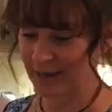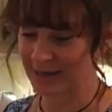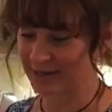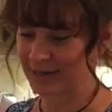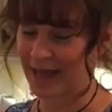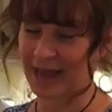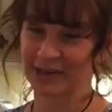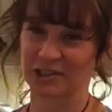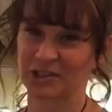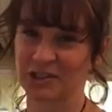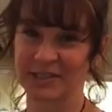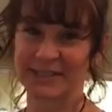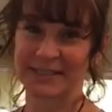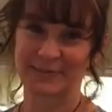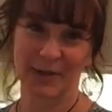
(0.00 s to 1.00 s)
It'll
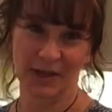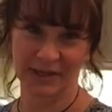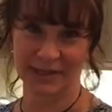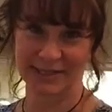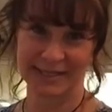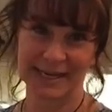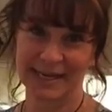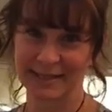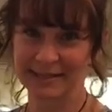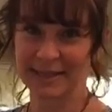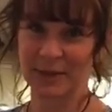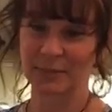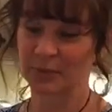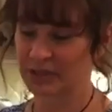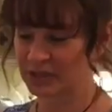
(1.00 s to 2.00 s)
actually smell and taste
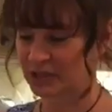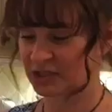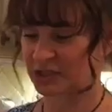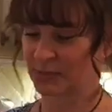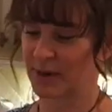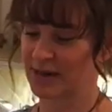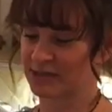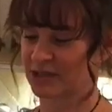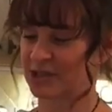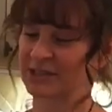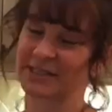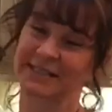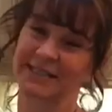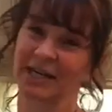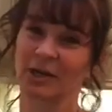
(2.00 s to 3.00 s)
like Brussels sprouts on
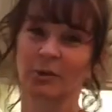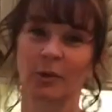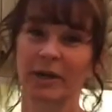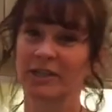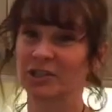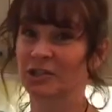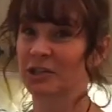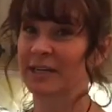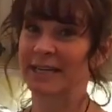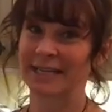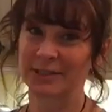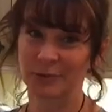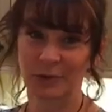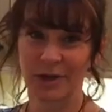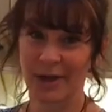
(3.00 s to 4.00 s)
steroids. Your
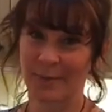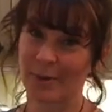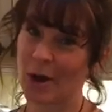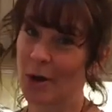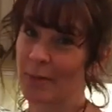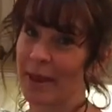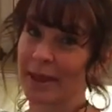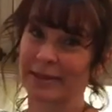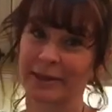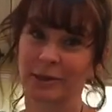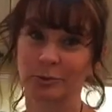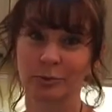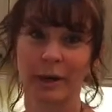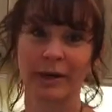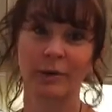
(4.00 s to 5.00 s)
kids will come home and
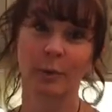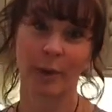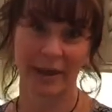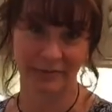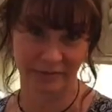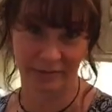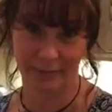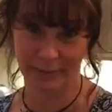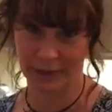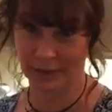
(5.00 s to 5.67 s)
they'll run away from